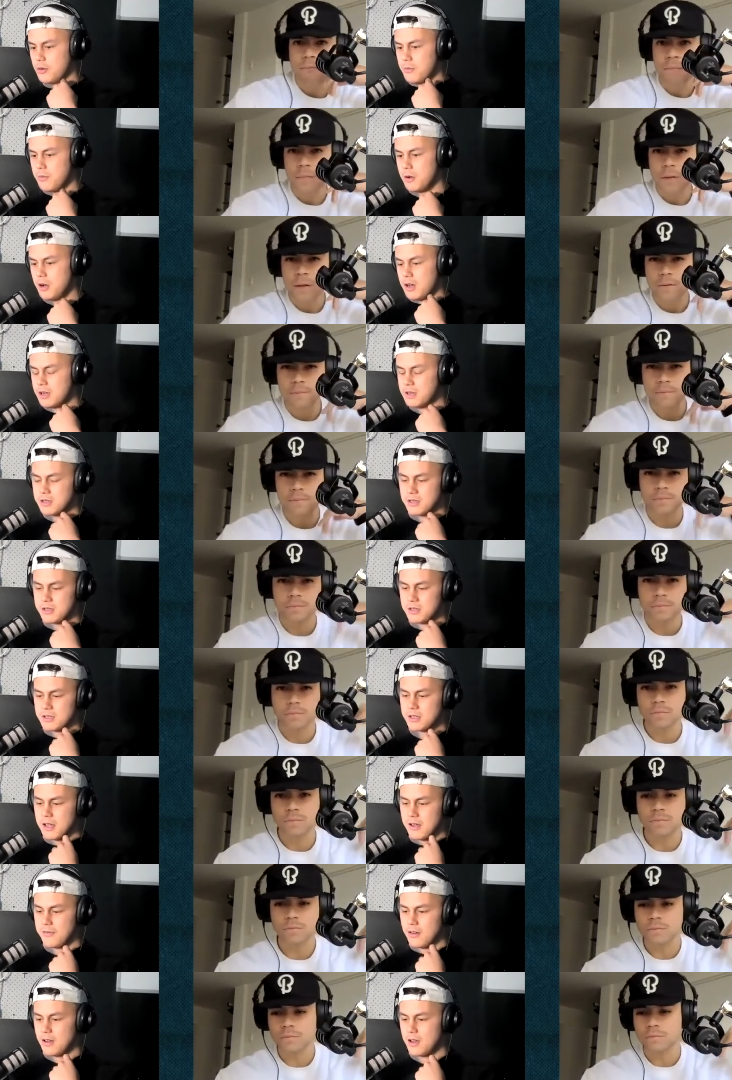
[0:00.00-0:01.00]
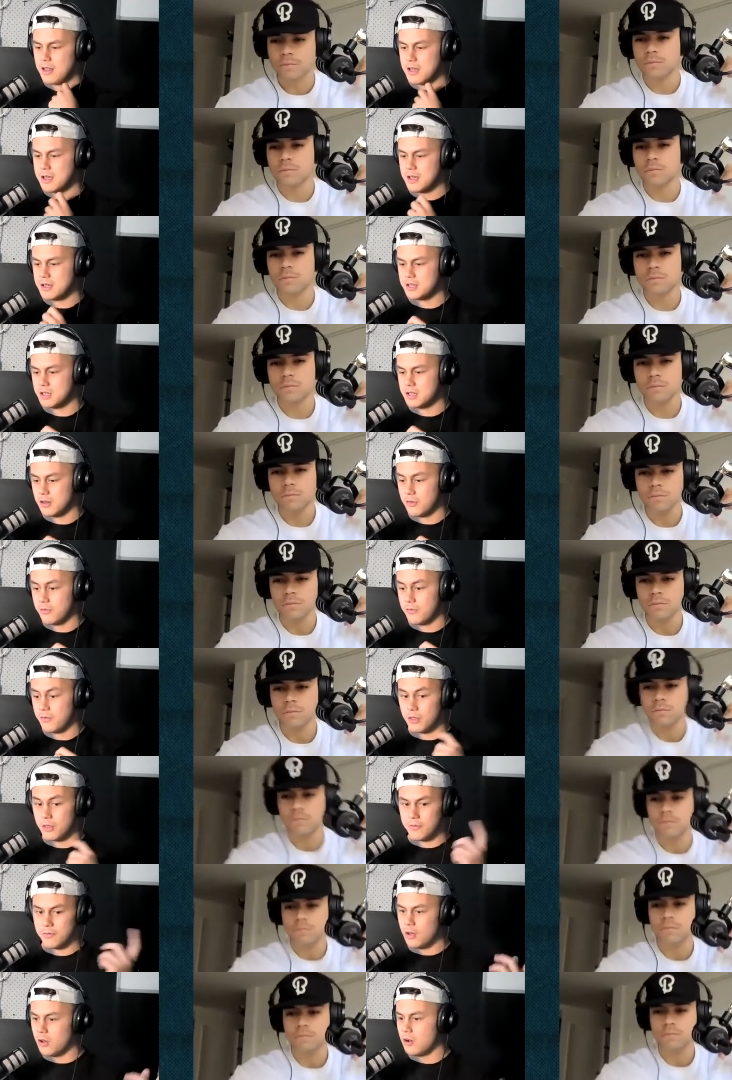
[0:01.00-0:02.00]
Speaker 1: mics and stuff like that. So, for
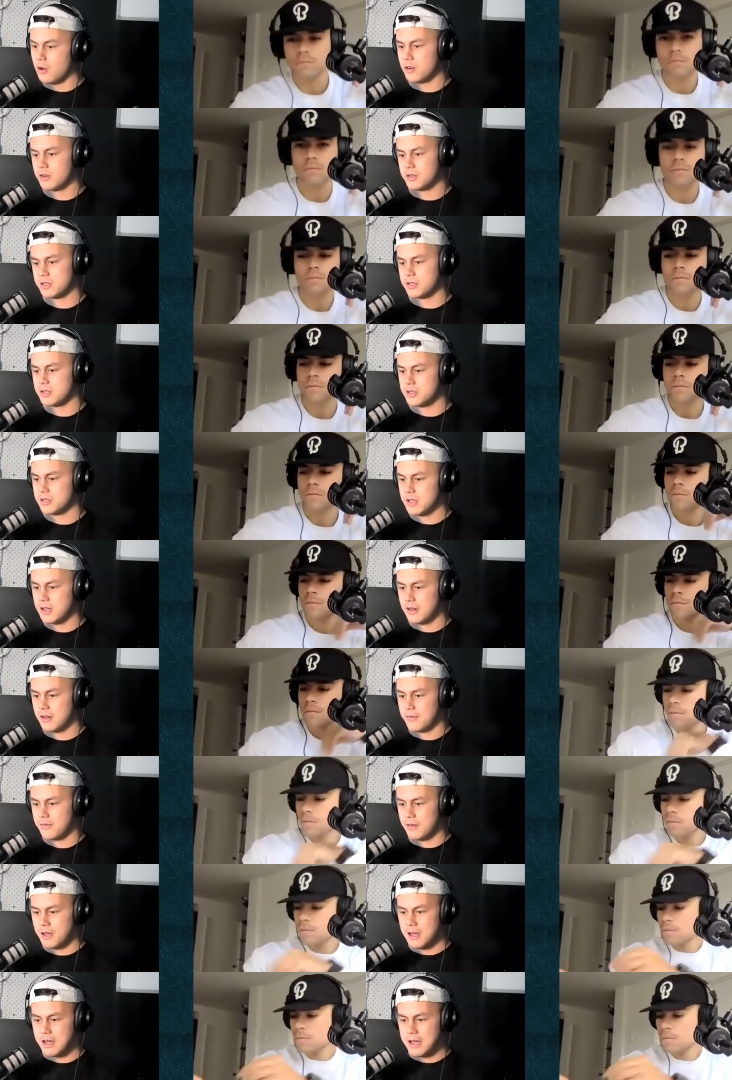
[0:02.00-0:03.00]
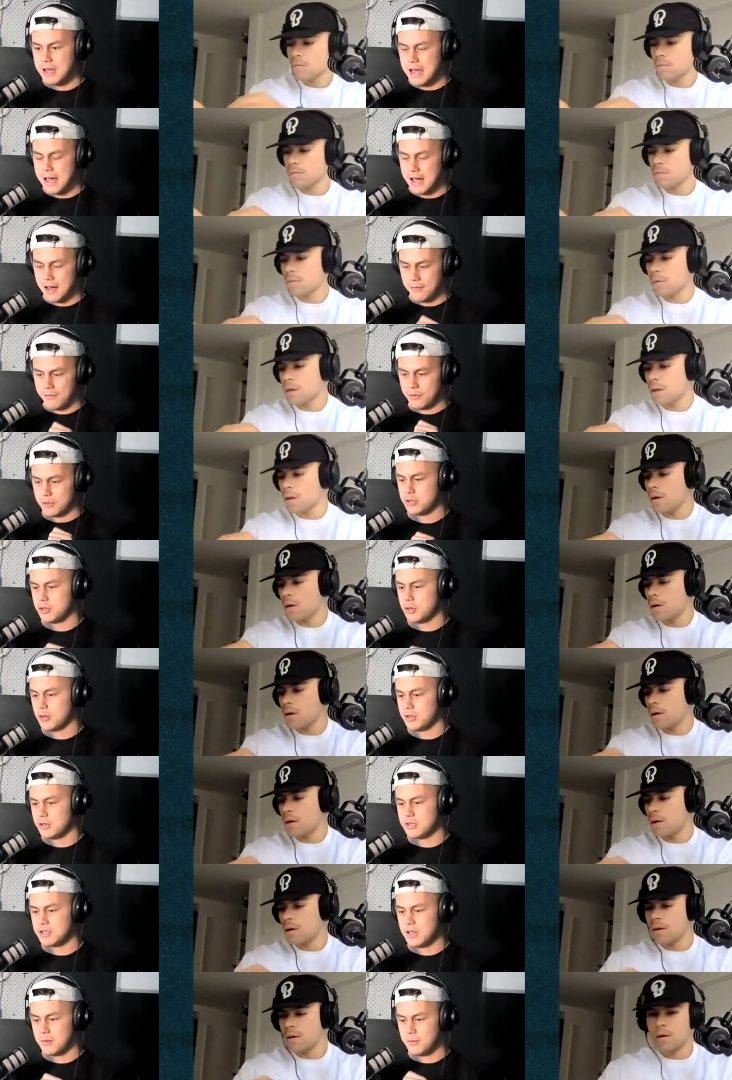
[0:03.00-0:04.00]
the vlogs and stuff, um, for
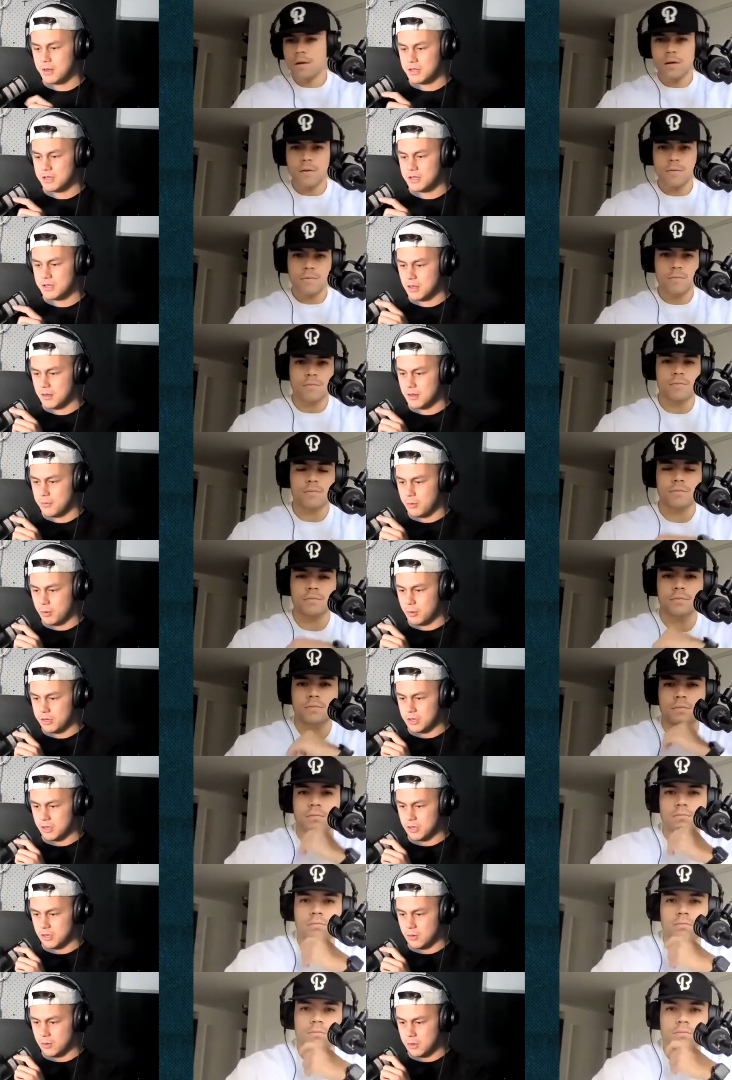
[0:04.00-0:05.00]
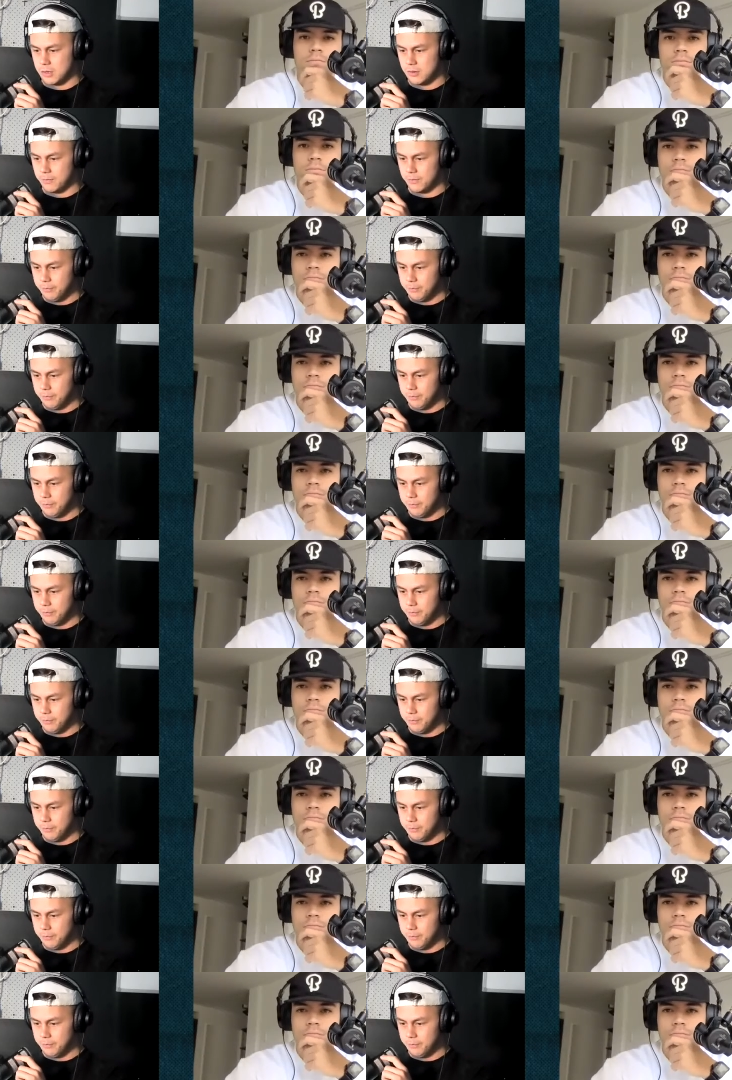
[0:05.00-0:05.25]
certain segments that the boys are doing.